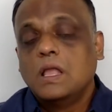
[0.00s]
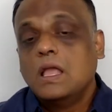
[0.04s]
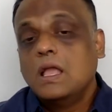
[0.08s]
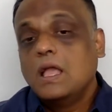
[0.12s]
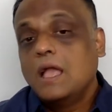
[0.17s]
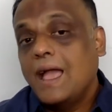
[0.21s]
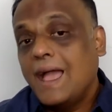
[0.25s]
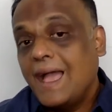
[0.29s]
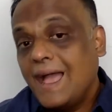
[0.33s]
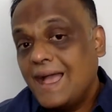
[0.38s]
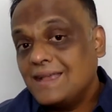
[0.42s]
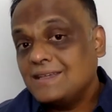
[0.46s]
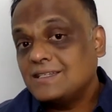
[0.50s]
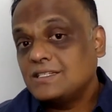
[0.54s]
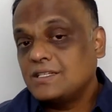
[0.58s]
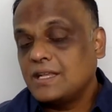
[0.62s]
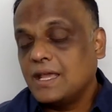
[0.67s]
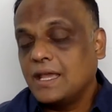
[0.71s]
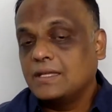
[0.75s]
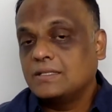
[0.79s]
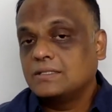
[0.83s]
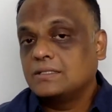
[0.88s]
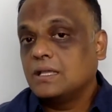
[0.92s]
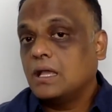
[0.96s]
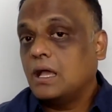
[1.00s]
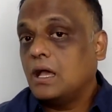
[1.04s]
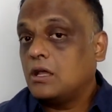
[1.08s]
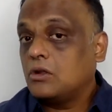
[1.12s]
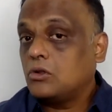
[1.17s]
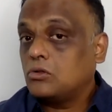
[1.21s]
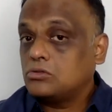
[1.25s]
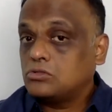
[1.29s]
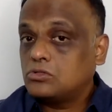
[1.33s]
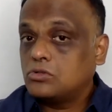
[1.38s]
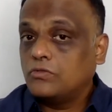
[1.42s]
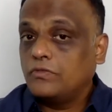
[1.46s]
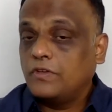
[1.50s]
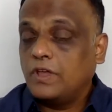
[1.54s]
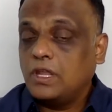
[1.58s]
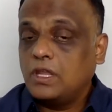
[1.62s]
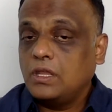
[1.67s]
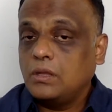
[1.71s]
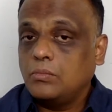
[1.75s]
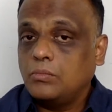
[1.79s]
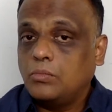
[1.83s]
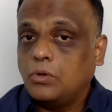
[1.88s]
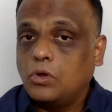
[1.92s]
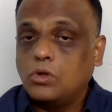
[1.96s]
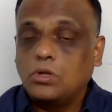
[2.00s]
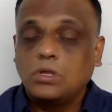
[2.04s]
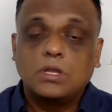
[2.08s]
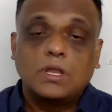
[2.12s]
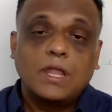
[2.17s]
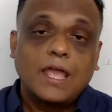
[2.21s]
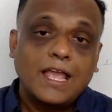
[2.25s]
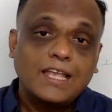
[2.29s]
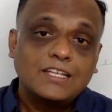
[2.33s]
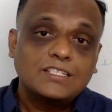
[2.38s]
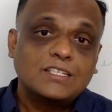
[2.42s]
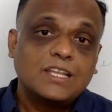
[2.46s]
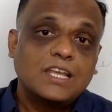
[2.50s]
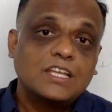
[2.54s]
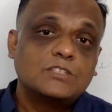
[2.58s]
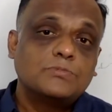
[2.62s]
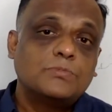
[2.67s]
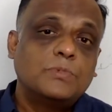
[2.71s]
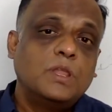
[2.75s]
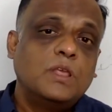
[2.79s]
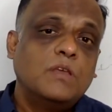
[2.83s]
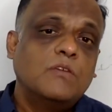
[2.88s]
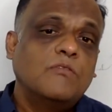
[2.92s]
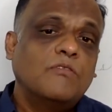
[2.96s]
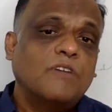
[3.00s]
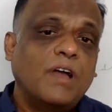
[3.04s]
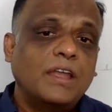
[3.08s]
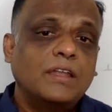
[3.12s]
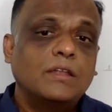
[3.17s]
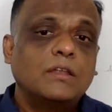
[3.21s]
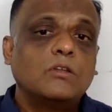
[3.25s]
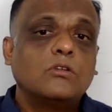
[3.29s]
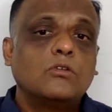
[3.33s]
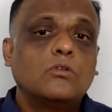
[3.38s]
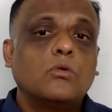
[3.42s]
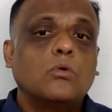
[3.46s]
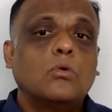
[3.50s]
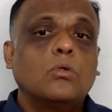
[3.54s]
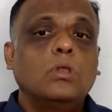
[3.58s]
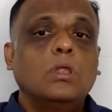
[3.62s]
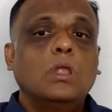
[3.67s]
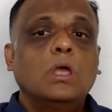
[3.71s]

hashtags are also very important hashtags play a vital role